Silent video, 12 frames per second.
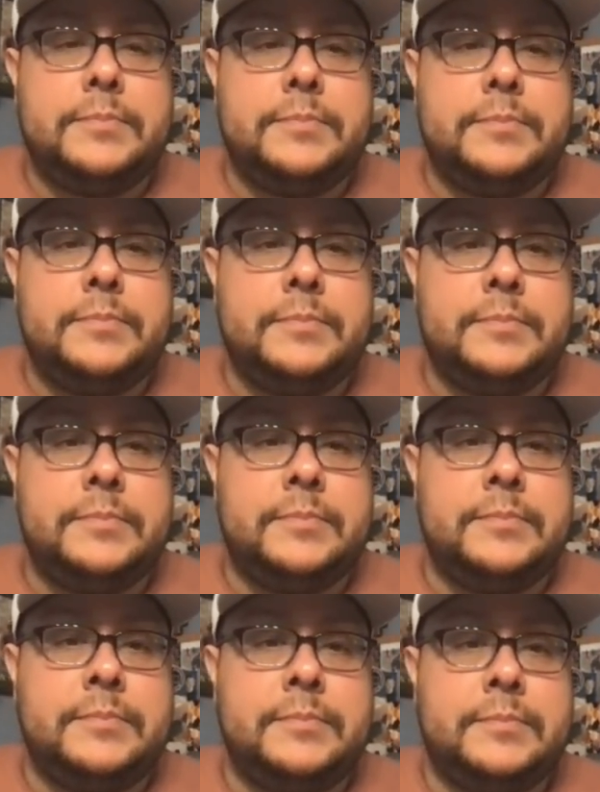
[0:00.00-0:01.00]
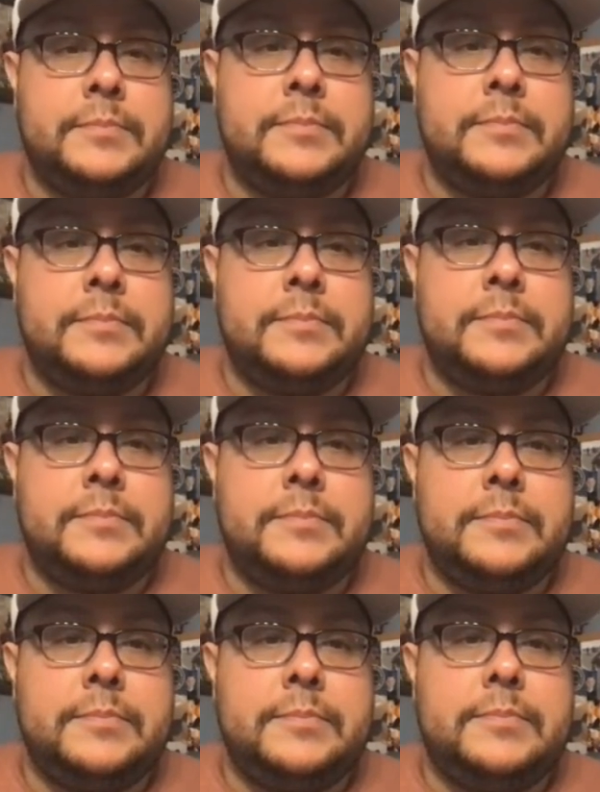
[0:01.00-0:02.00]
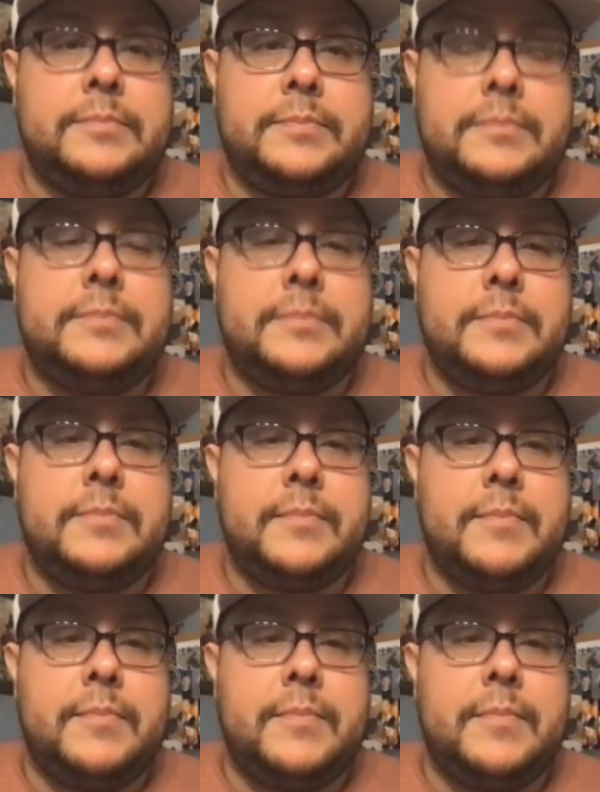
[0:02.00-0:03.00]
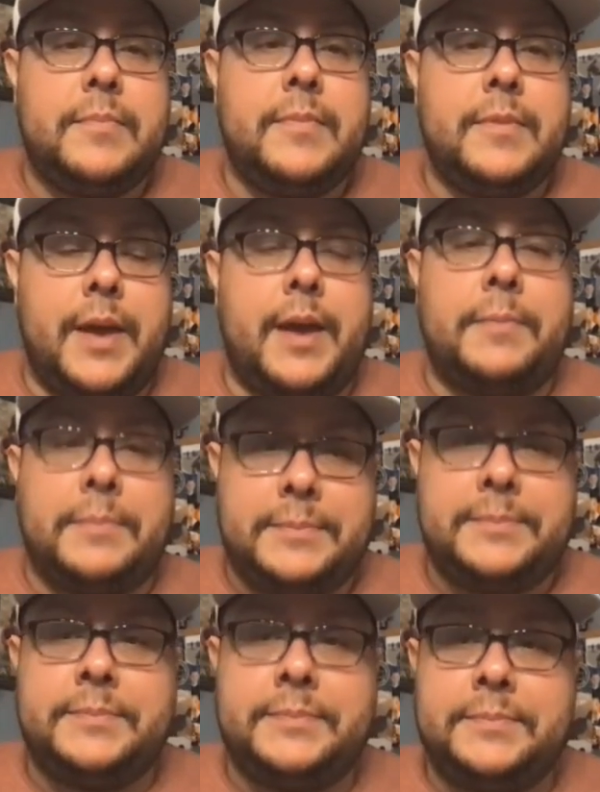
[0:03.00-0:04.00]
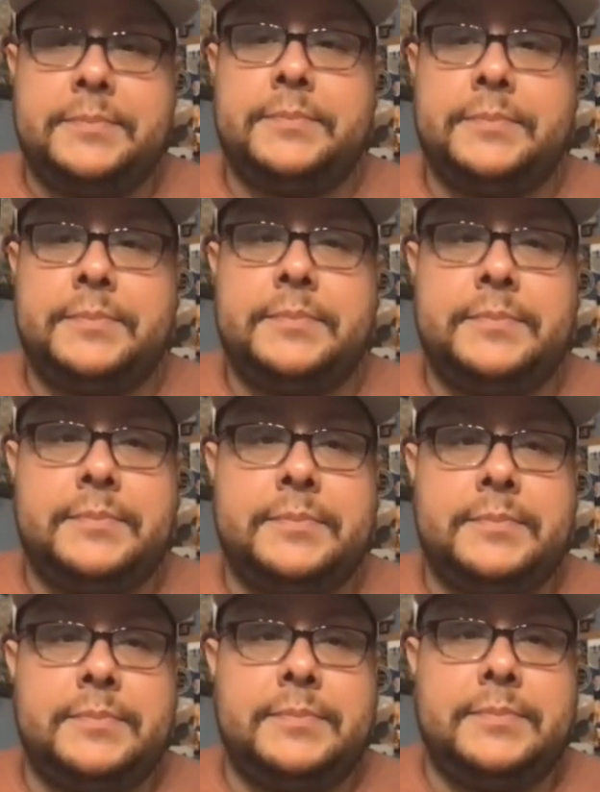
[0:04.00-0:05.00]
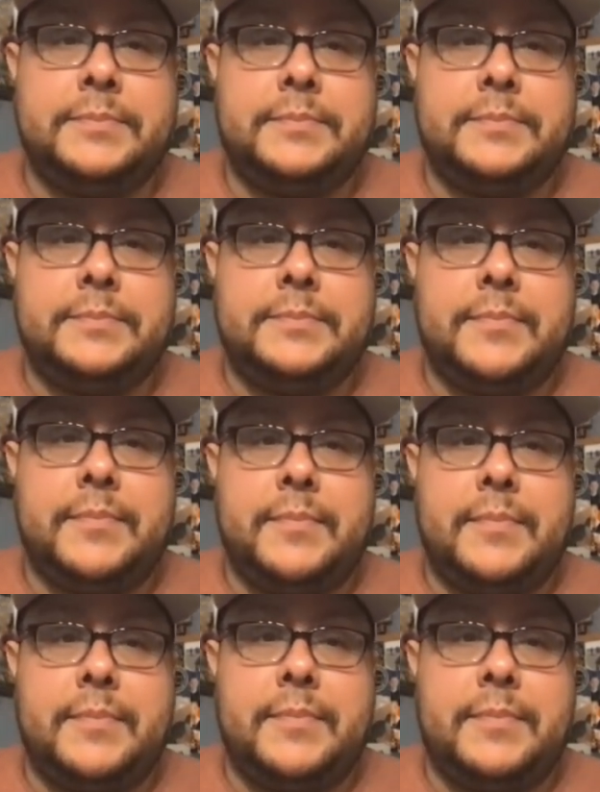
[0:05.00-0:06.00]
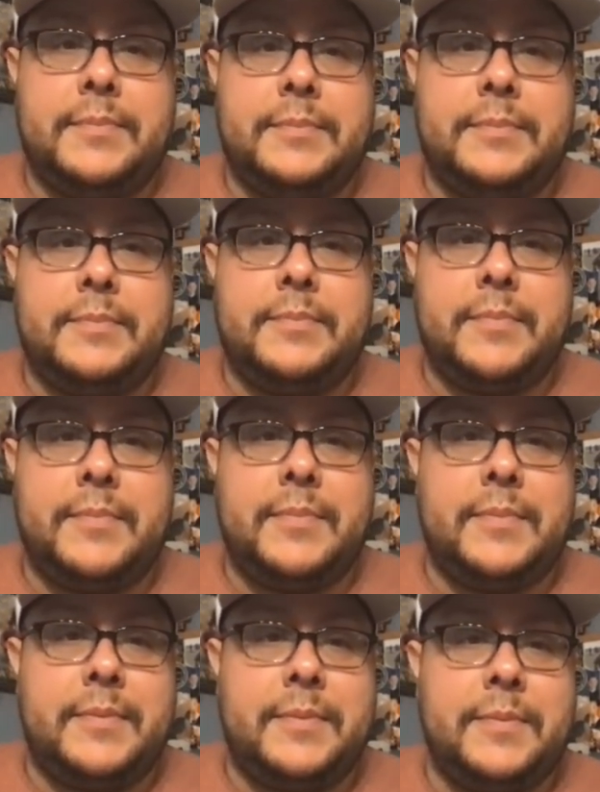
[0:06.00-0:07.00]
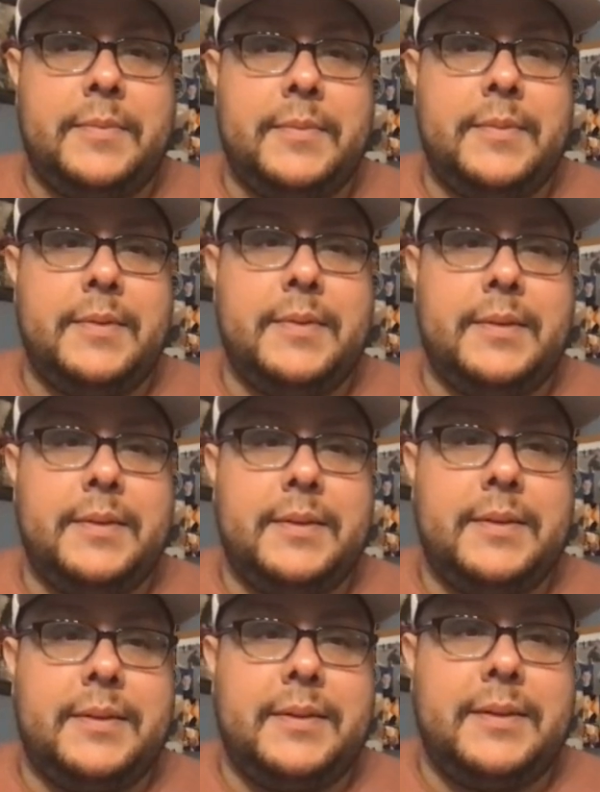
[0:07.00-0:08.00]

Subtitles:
This person isn't speaking.